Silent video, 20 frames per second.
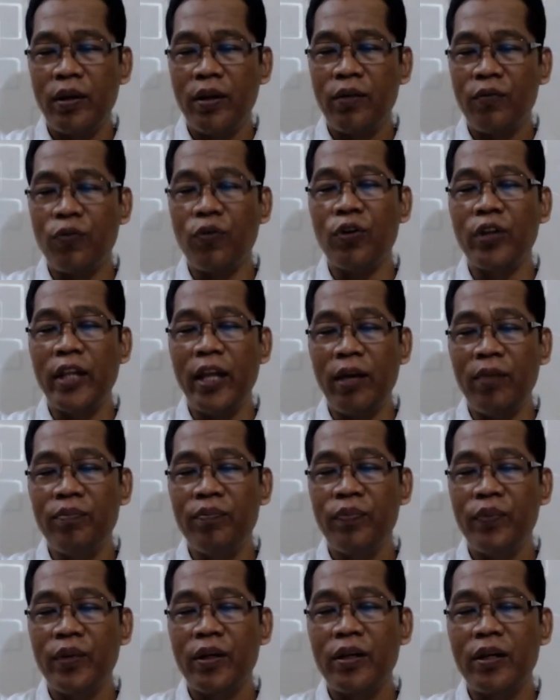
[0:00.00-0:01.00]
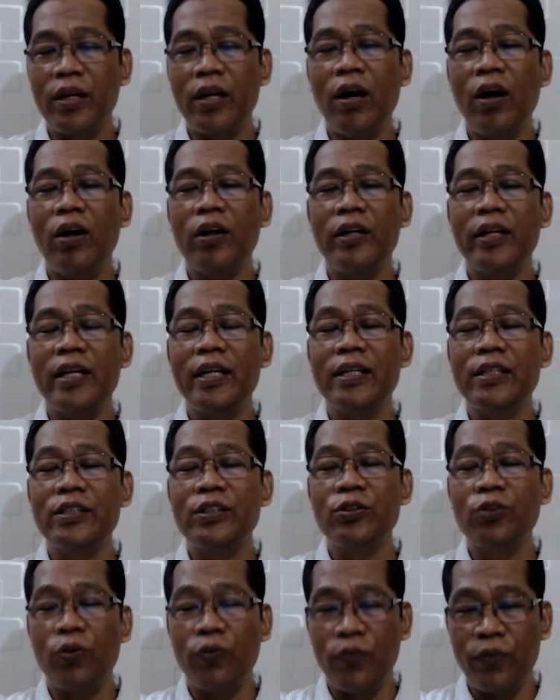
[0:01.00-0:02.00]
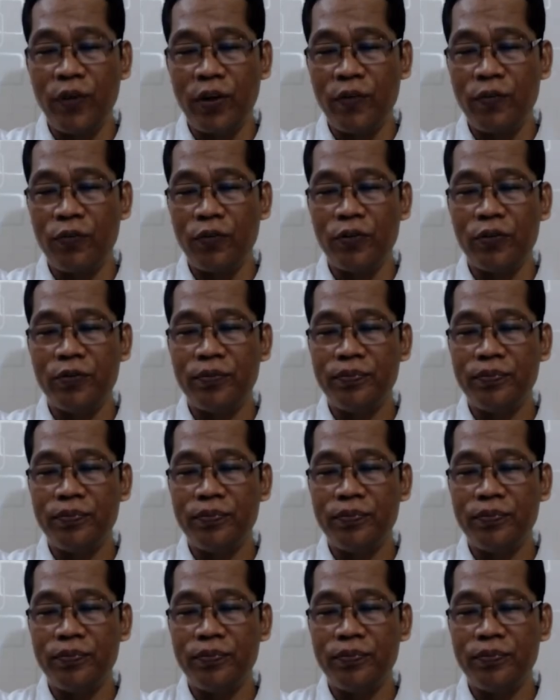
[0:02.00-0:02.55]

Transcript: for them, God is so fearful.